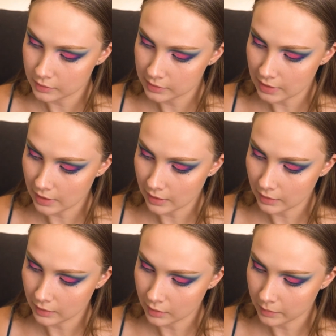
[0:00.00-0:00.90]
I'm taking
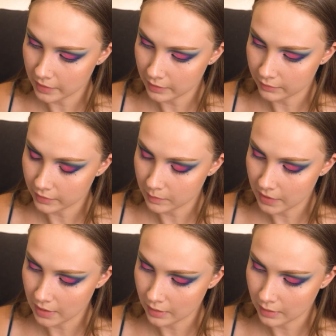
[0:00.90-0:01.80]
a little bit of the
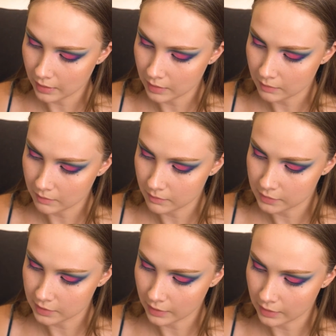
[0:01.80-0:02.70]
pink and
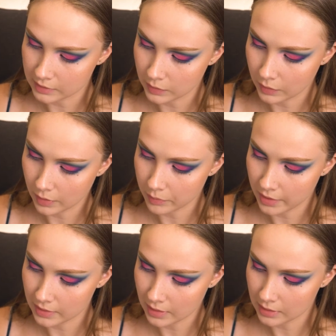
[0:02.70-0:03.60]
starting to
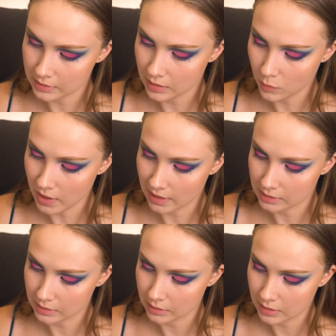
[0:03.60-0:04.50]
incorporate that into the
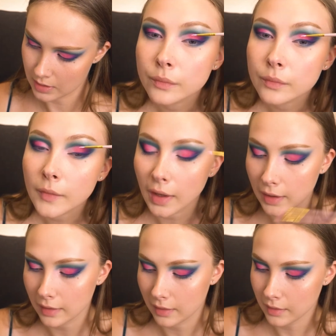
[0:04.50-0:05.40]
white.
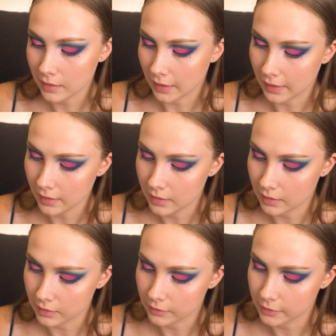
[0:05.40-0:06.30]
And I think I got it
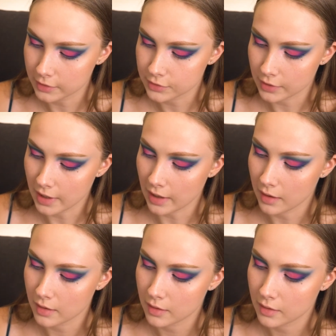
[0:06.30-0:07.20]
on the first try.
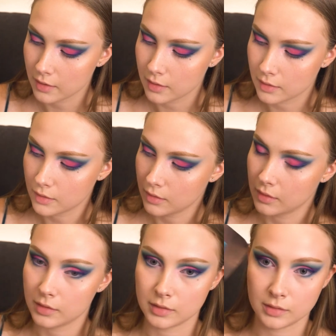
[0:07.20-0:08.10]

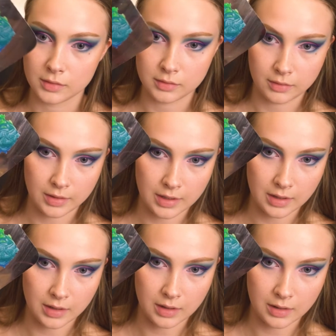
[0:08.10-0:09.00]
So
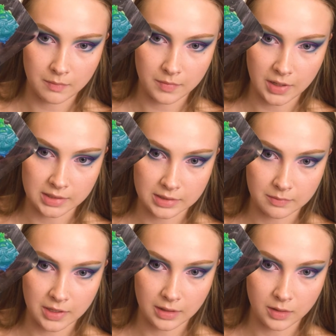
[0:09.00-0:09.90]
I mixed
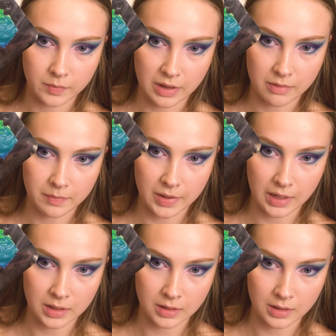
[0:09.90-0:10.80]
my little baby
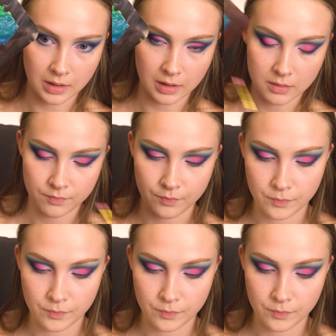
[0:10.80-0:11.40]
pink here.